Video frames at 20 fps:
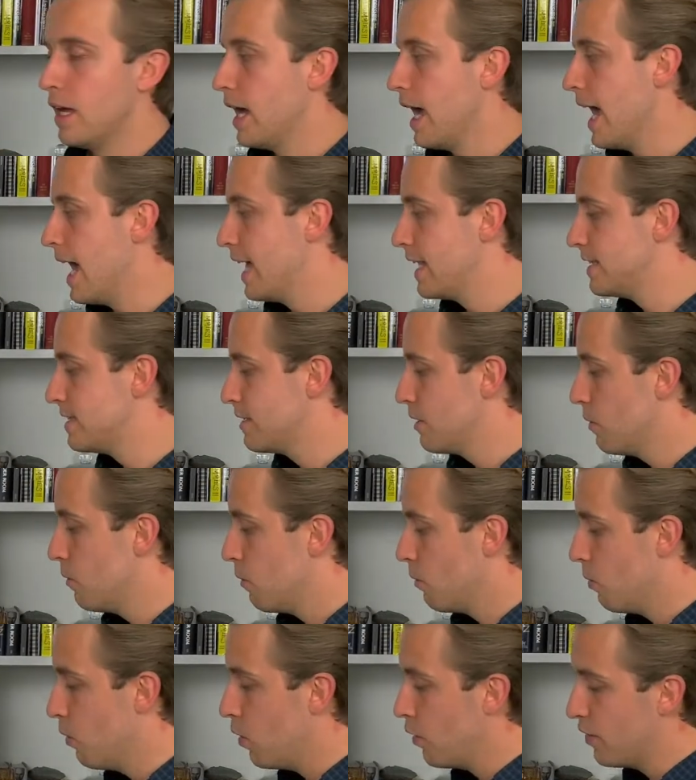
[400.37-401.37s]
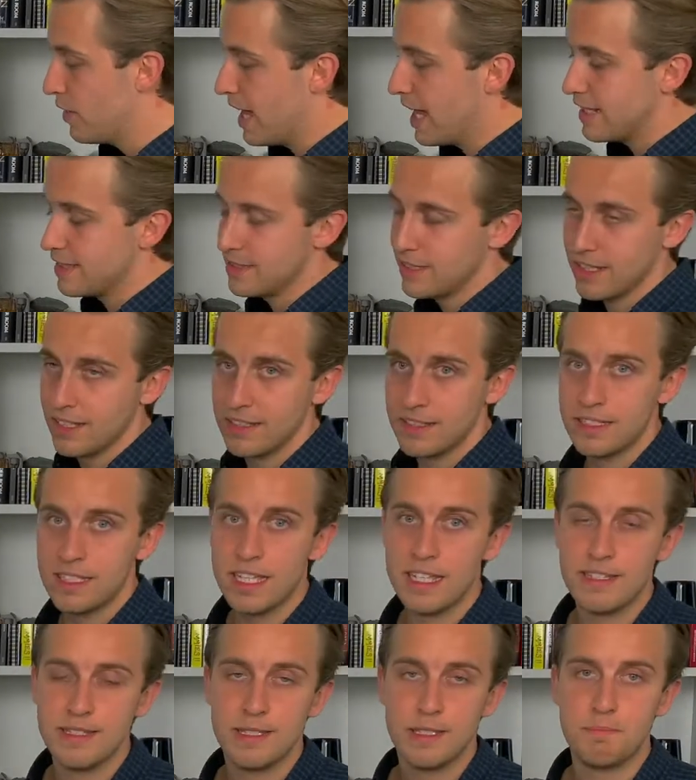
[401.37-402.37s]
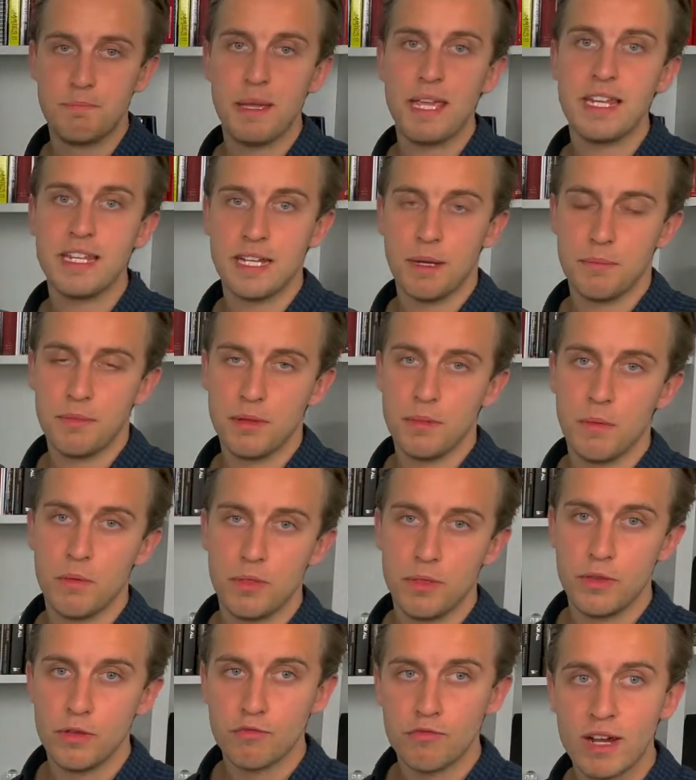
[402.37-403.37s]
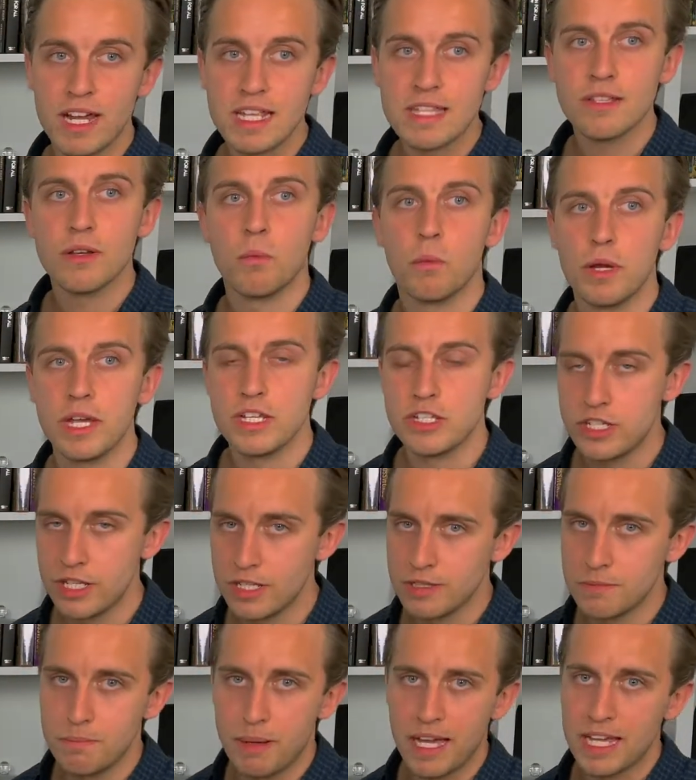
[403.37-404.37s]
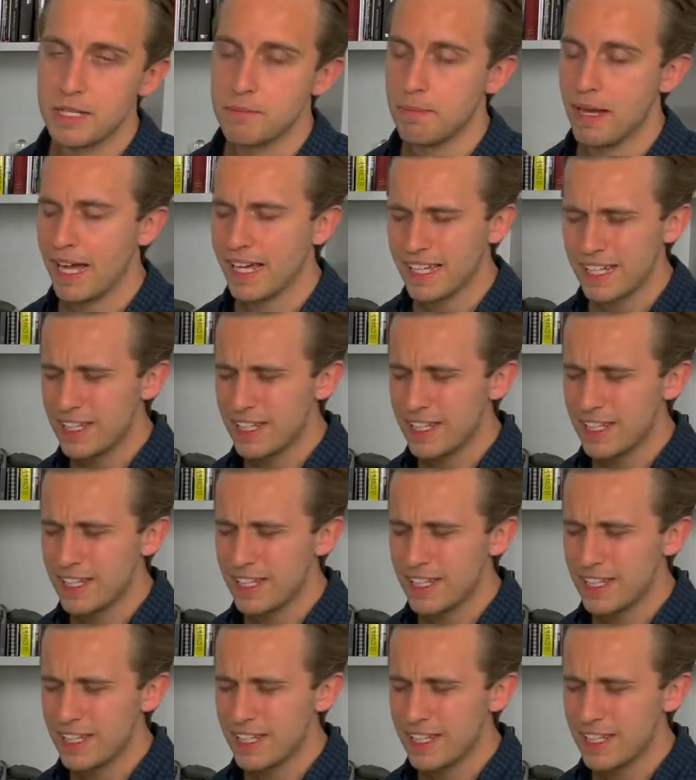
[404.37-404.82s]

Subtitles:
and what that does is speed up the rate at which it's paid back.